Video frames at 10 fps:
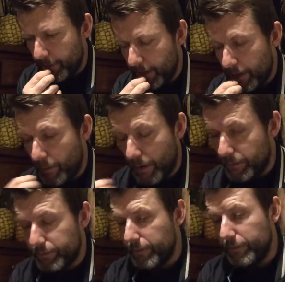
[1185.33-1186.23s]
Anyway.
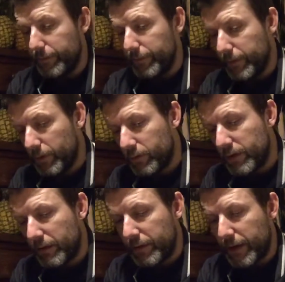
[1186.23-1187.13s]

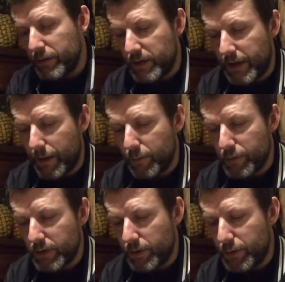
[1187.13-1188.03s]
10,000
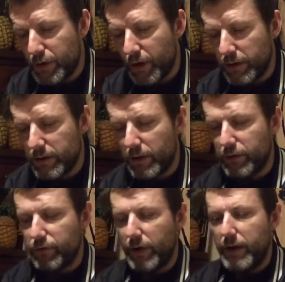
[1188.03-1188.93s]
camels are going to be shot in
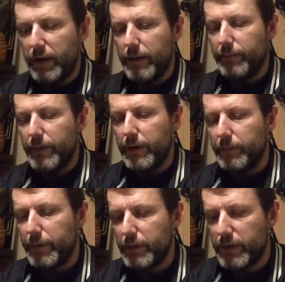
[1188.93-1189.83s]
Australia
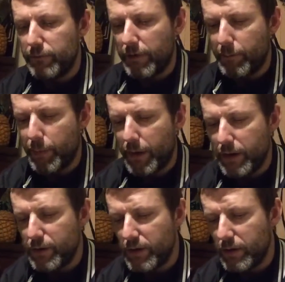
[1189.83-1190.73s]
because they're
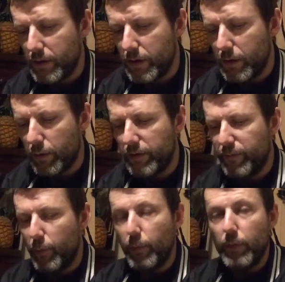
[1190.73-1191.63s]
rampaging looking
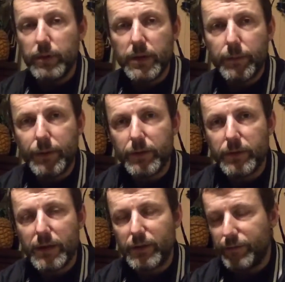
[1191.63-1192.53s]
for water, because
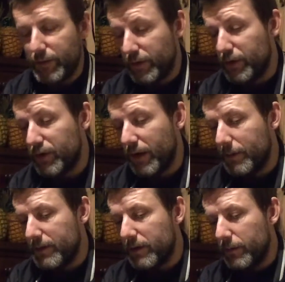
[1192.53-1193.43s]
that's a fucking shame.
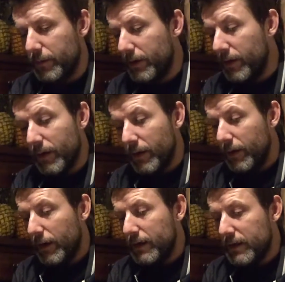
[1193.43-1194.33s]
That's going to be
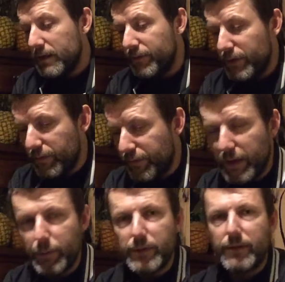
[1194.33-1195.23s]
as if enough
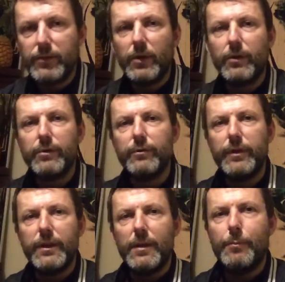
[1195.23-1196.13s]
animals haven't died
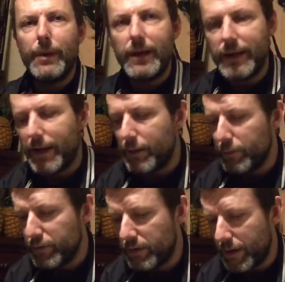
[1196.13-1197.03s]
already. 1 billion
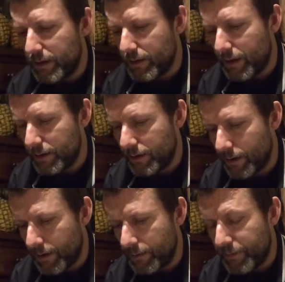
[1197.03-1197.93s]
animals are dead, and
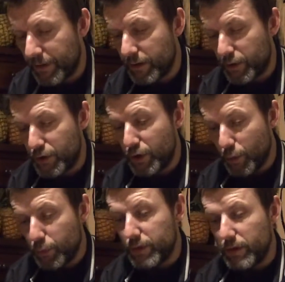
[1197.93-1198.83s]
they're going to
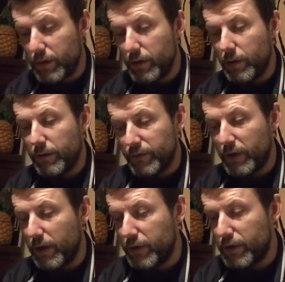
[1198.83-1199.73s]
shoot, and they've started